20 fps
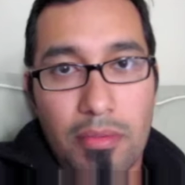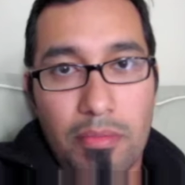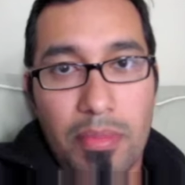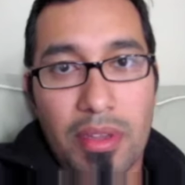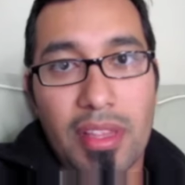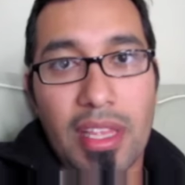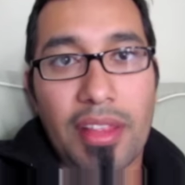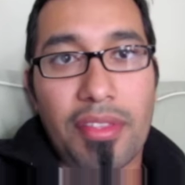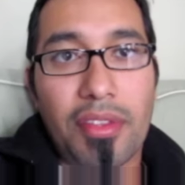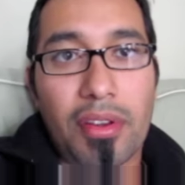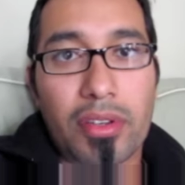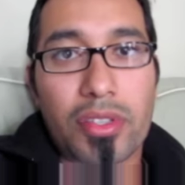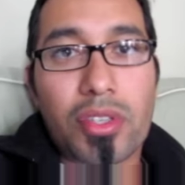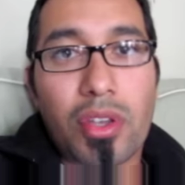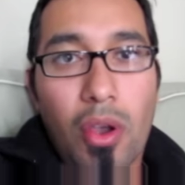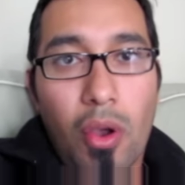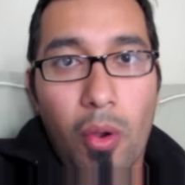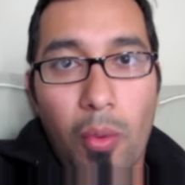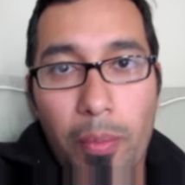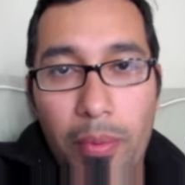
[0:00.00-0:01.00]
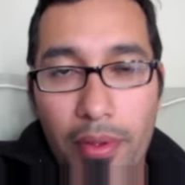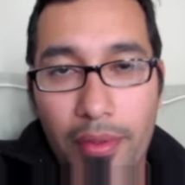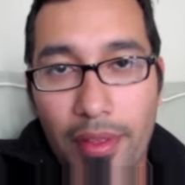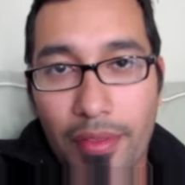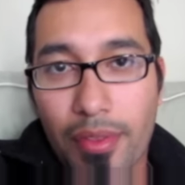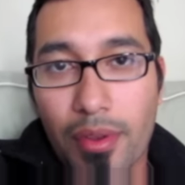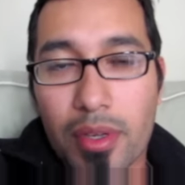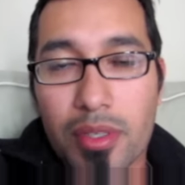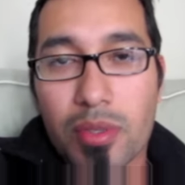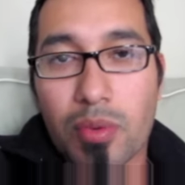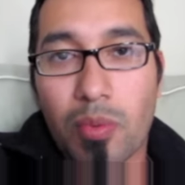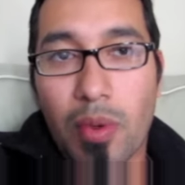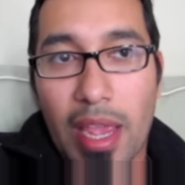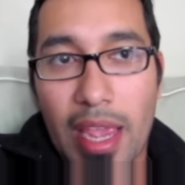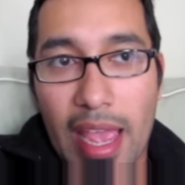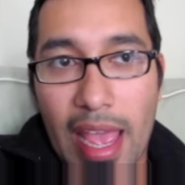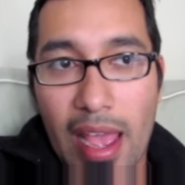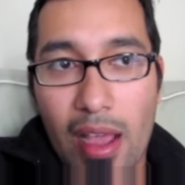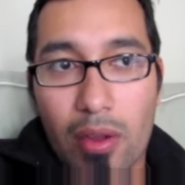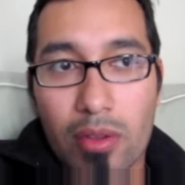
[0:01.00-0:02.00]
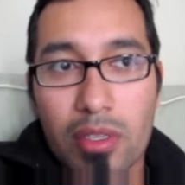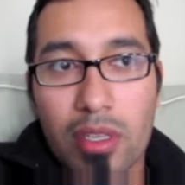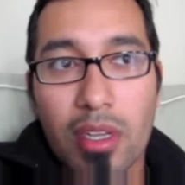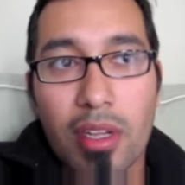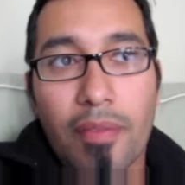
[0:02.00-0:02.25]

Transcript: but that there's hope, that there's a way out.